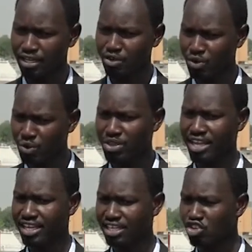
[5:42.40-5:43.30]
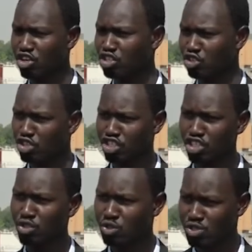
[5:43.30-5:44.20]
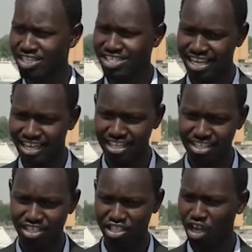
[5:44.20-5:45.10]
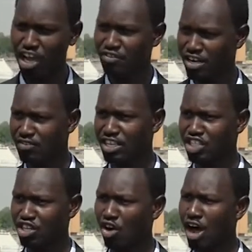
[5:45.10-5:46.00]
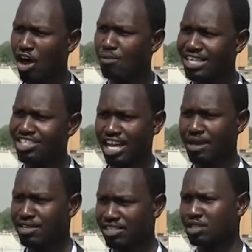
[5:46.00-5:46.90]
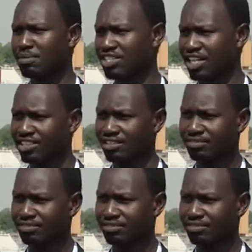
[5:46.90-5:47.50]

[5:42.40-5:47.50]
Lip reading: Do you think it's going to continue to sustain this kind of renovation, or how much time does this bridge have?